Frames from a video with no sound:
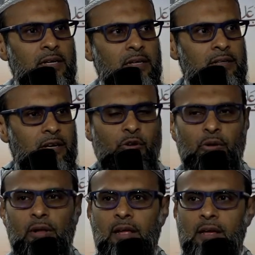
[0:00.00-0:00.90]

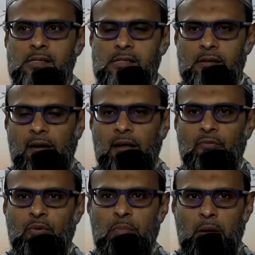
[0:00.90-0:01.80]
dhikrullah, a circle
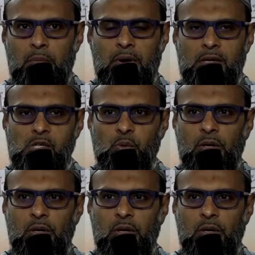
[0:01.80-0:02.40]
of remembrance.